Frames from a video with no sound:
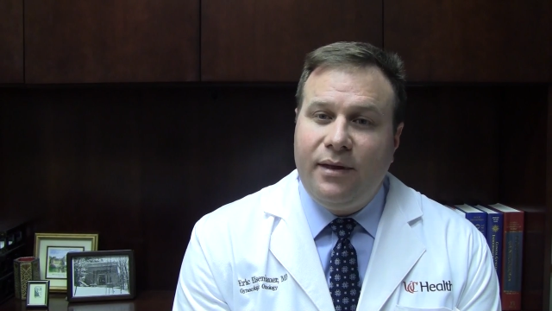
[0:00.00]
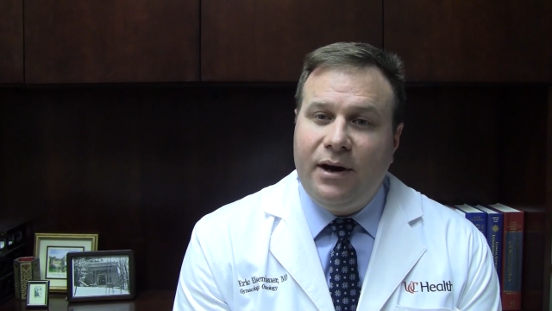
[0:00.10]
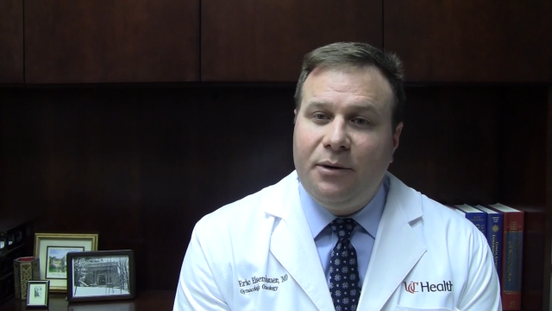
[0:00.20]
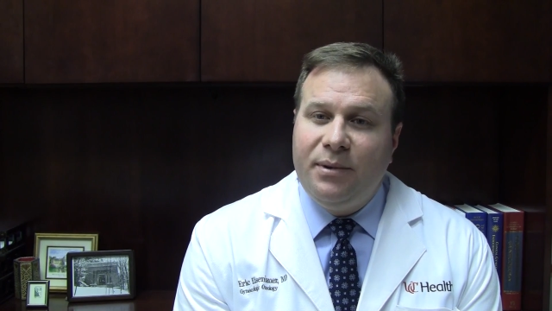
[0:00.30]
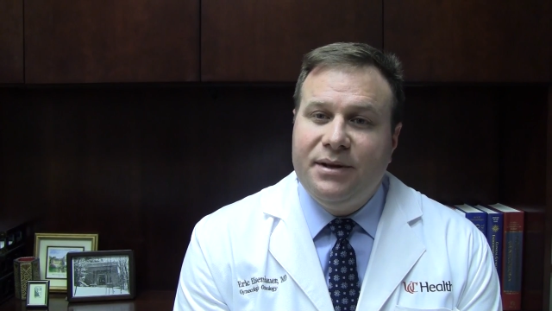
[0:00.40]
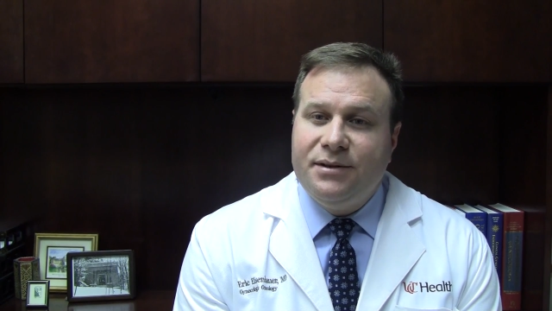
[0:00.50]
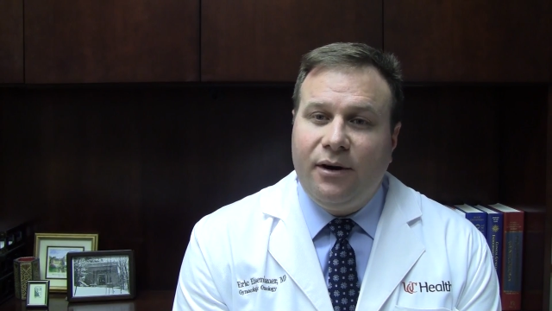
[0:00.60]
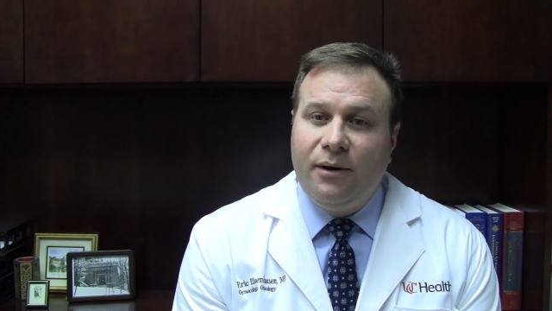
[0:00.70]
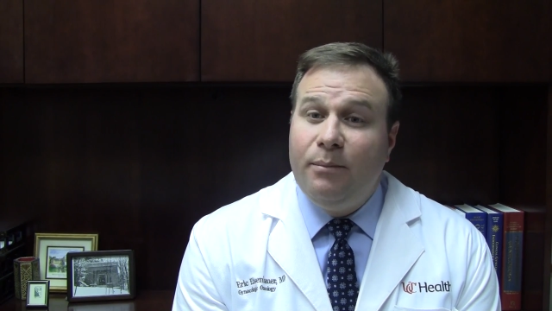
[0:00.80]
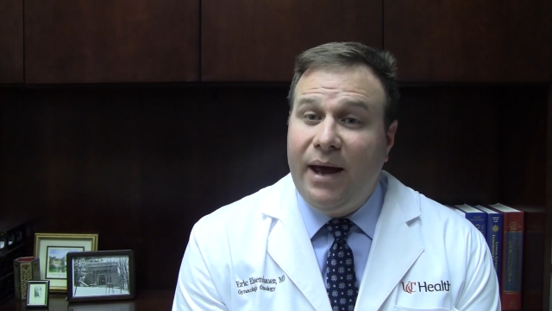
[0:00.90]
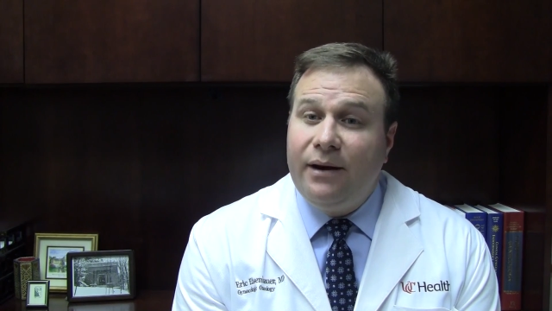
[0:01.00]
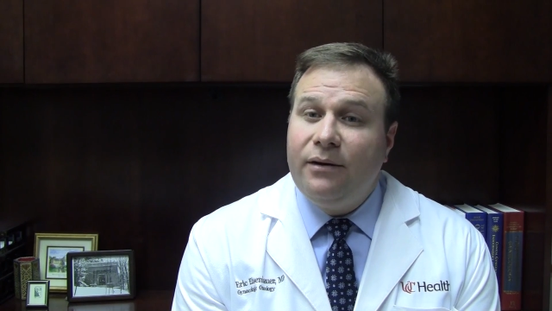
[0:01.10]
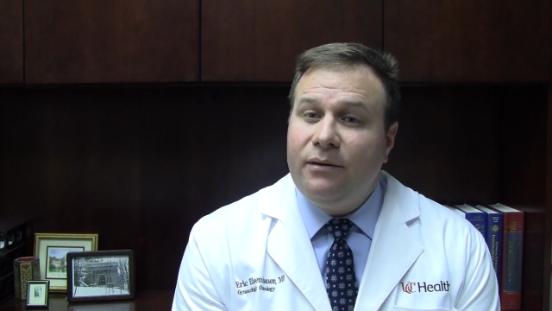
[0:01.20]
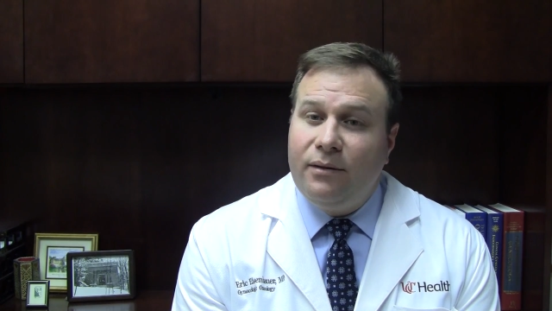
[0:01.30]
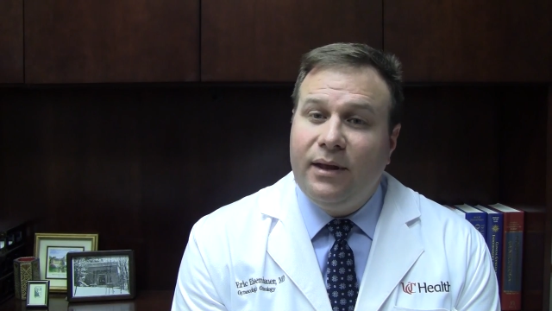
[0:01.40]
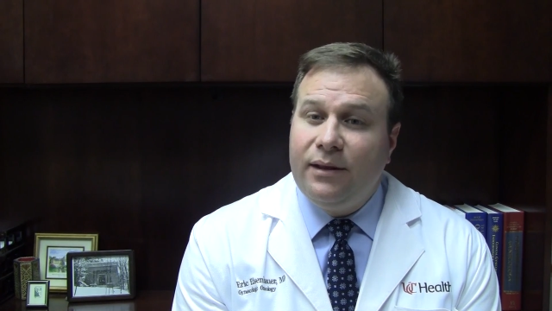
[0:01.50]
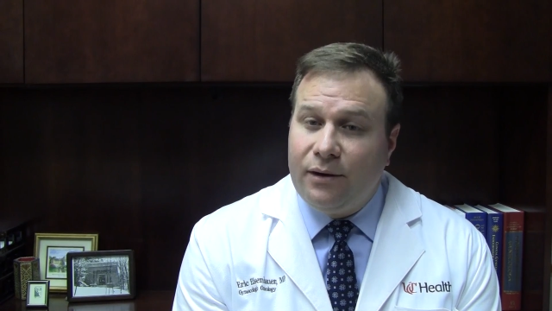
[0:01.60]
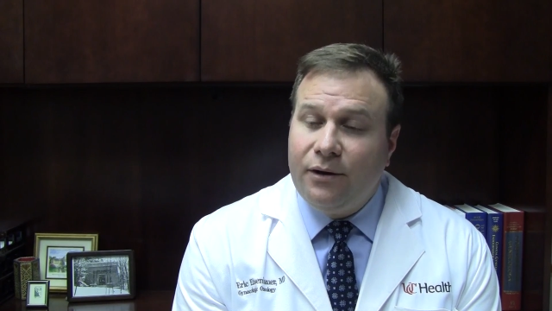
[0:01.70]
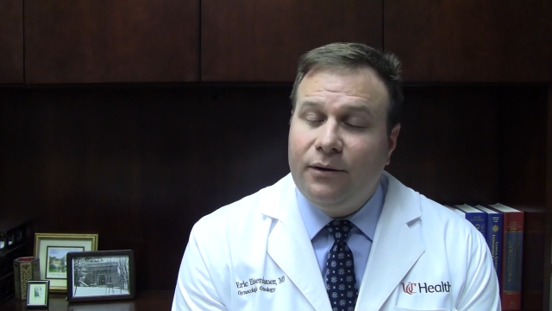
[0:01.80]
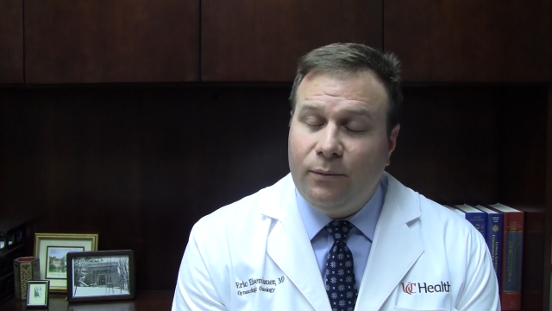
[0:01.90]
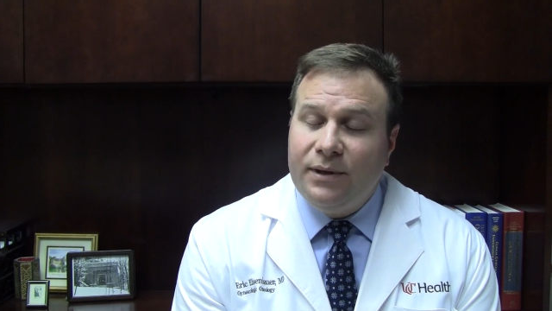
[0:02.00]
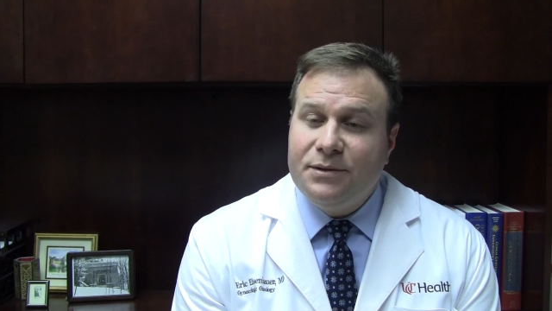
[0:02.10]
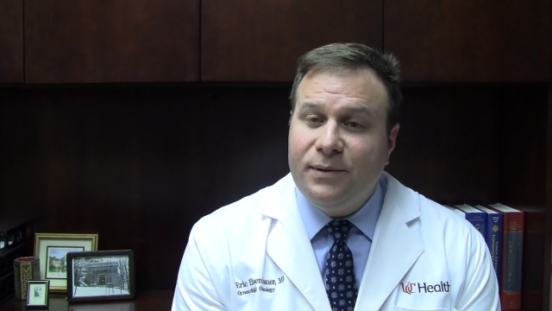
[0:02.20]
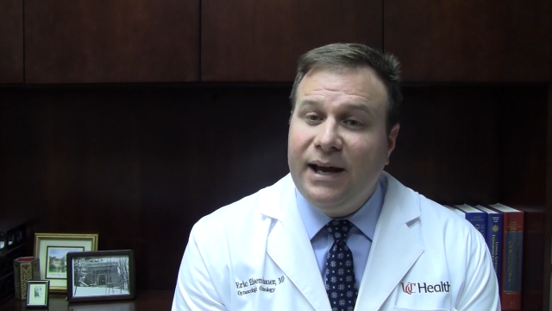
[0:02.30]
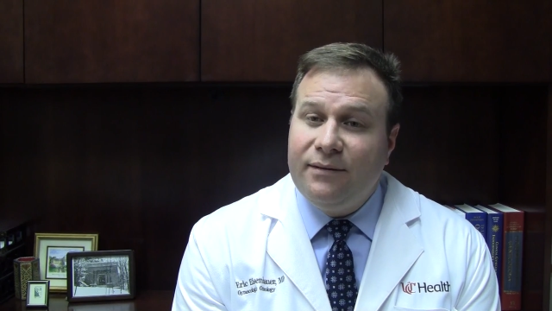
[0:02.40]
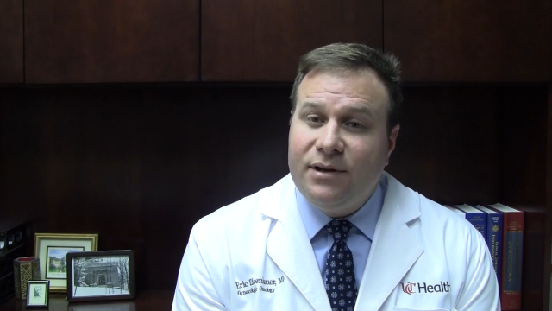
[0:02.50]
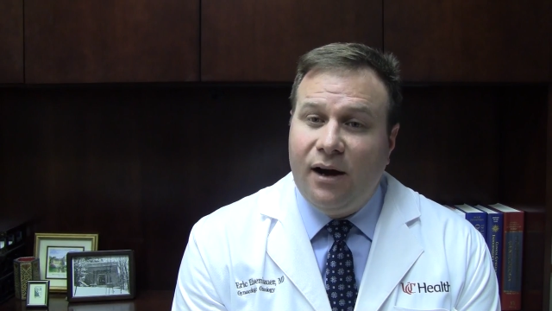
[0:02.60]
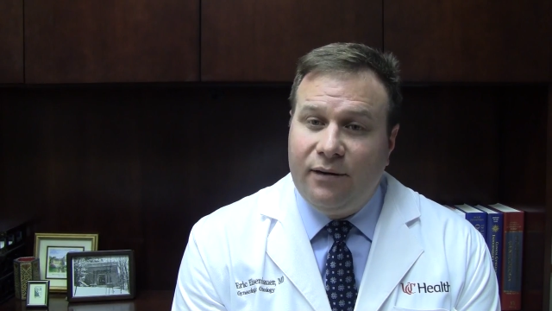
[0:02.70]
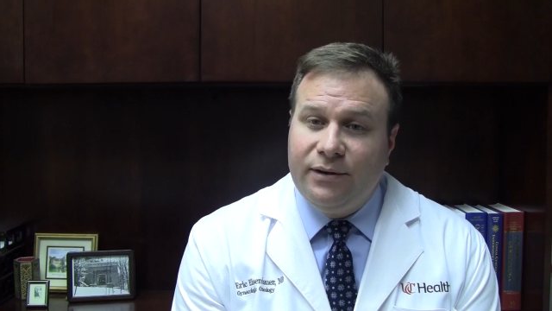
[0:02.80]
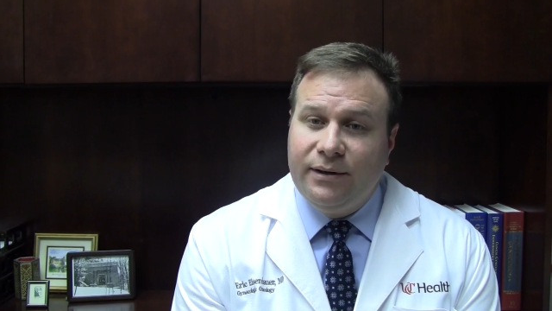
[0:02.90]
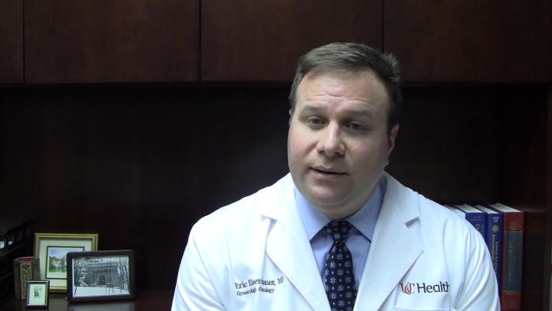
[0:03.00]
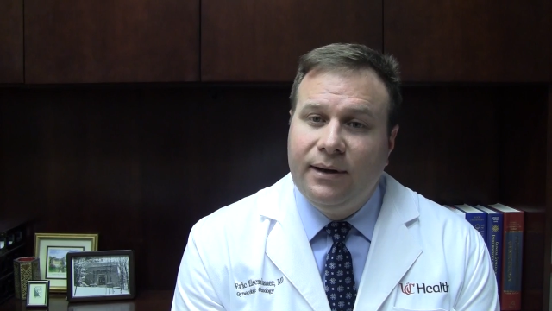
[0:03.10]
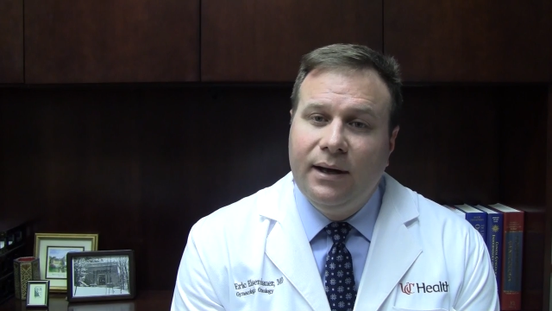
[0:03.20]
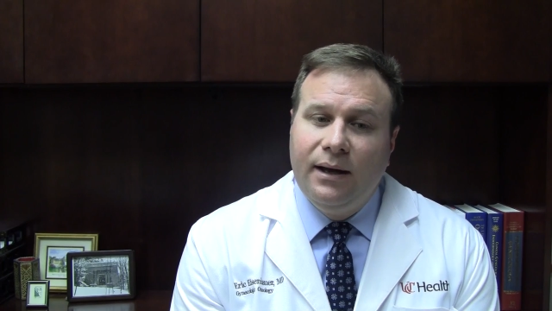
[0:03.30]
therapies are better than the current ones we have to offer